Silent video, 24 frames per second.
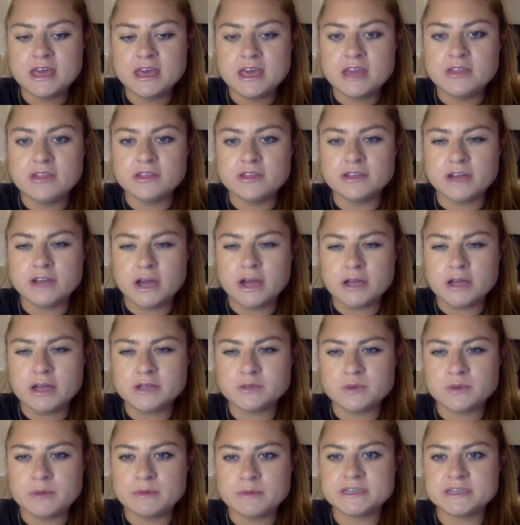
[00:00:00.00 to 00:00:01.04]
The dots
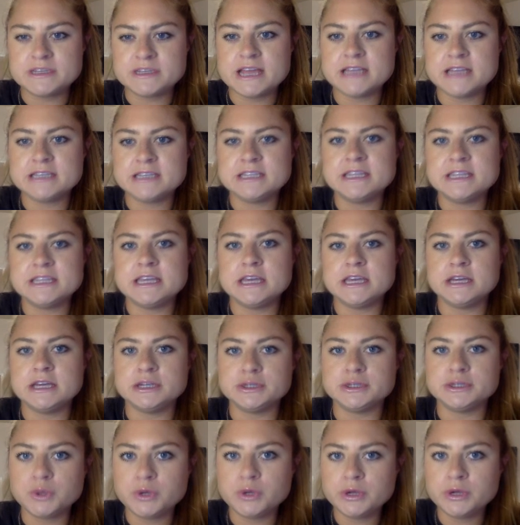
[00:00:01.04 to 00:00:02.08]
represent the
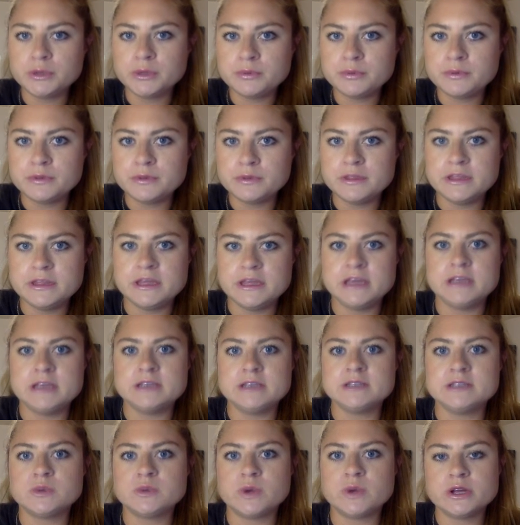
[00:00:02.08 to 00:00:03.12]
control group, the
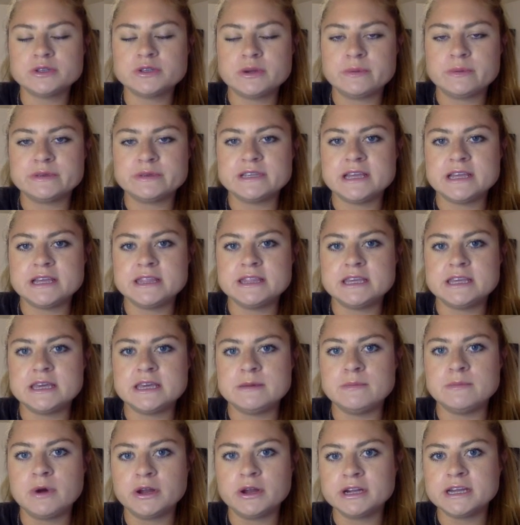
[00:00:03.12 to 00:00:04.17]
squares represent
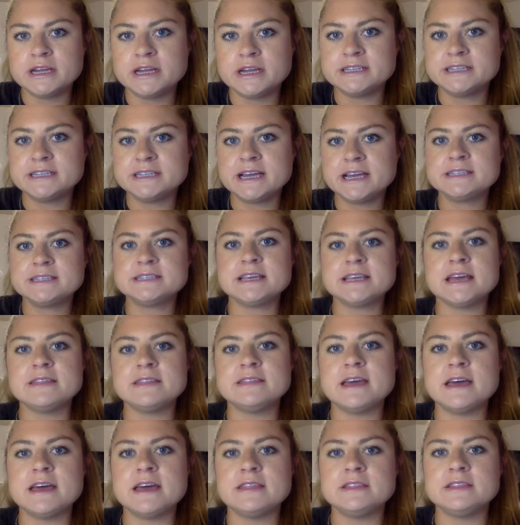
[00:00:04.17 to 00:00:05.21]
the moderate intense,
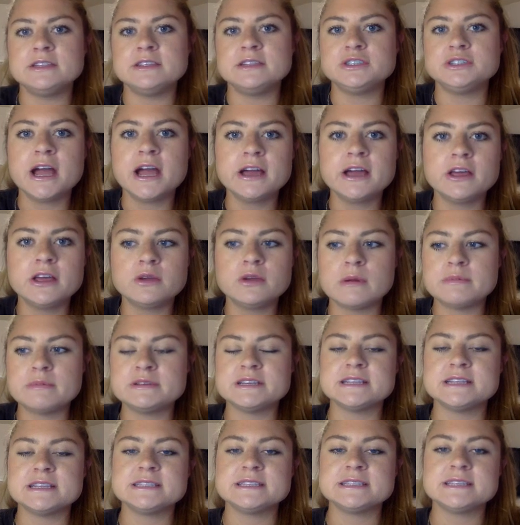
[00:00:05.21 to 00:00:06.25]
and then the triangle
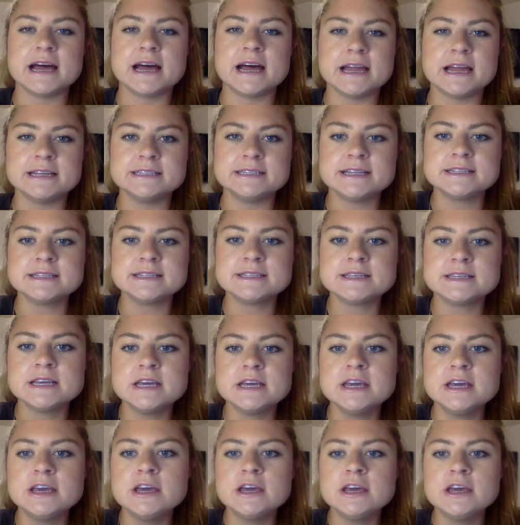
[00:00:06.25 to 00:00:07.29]
represents the high intense.
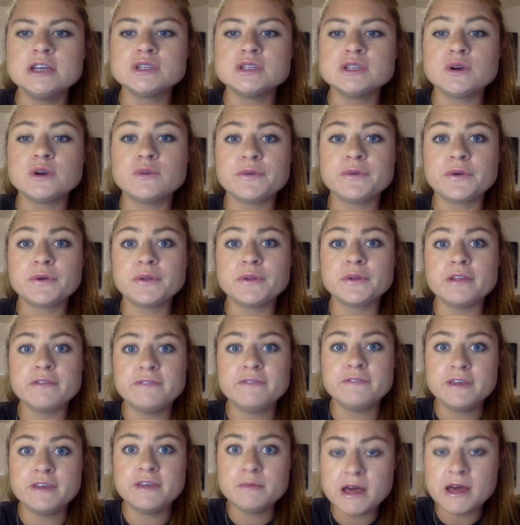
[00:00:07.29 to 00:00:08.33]
So for the
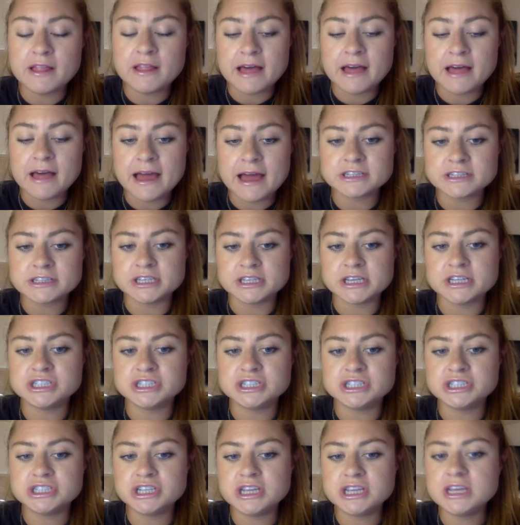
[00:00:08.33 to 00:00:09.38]
female, actually,
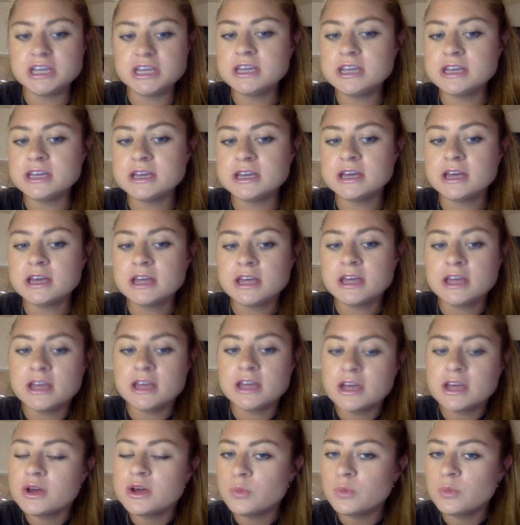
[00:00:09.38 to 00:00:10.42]
she
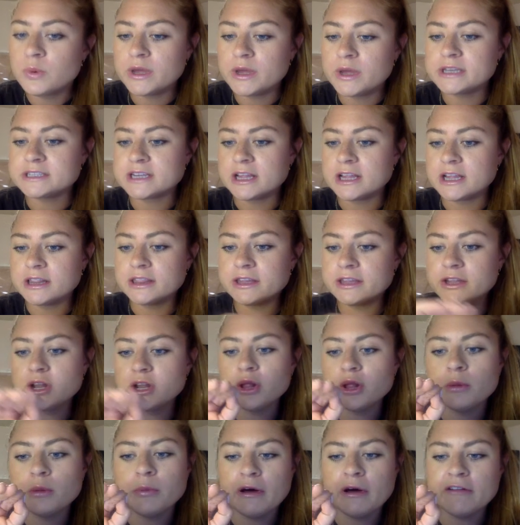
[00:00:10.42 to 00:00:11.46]
went a
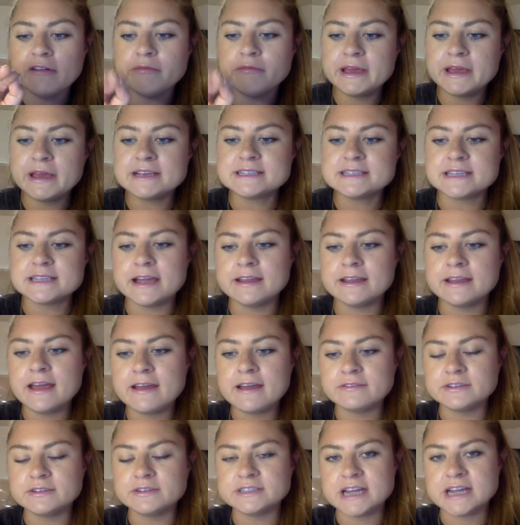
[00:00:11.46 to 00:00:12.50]
little above baseline
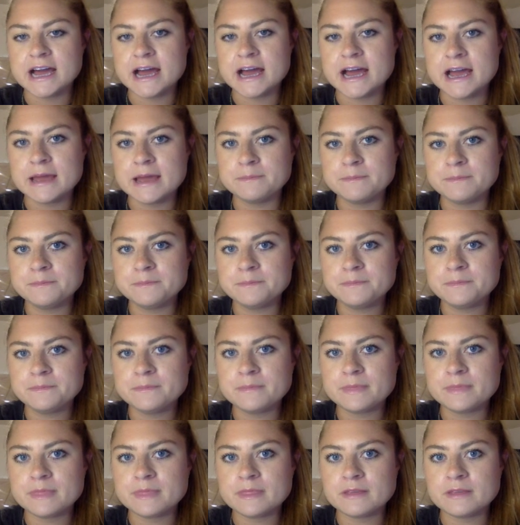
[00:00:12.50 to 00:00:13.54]
every time
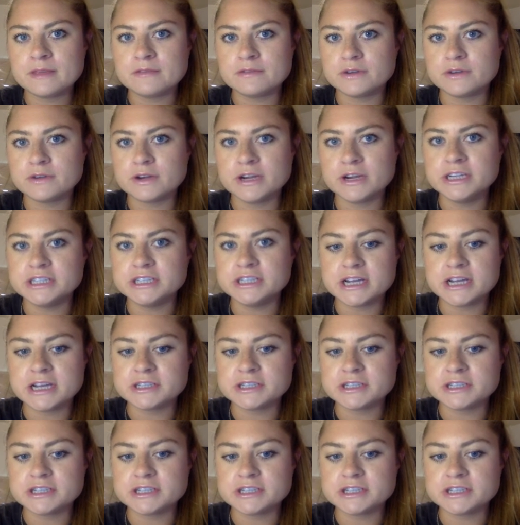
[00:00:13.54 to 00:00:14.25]
for each